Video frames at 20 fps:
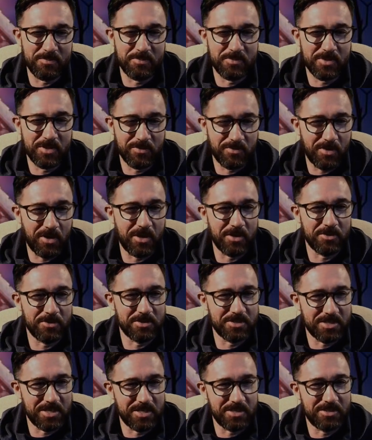the father
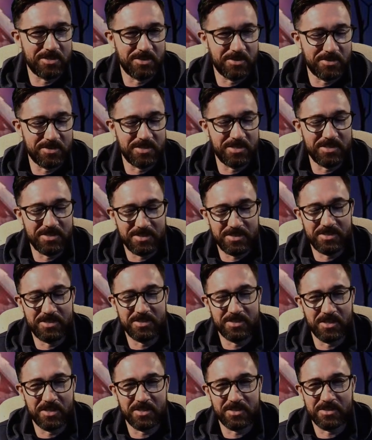said, he
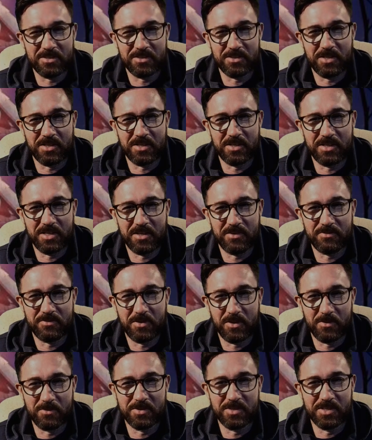liked it a lot, have
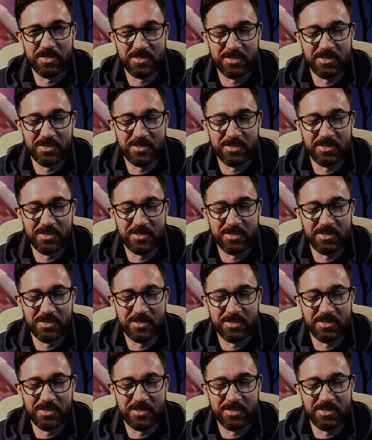fun with it.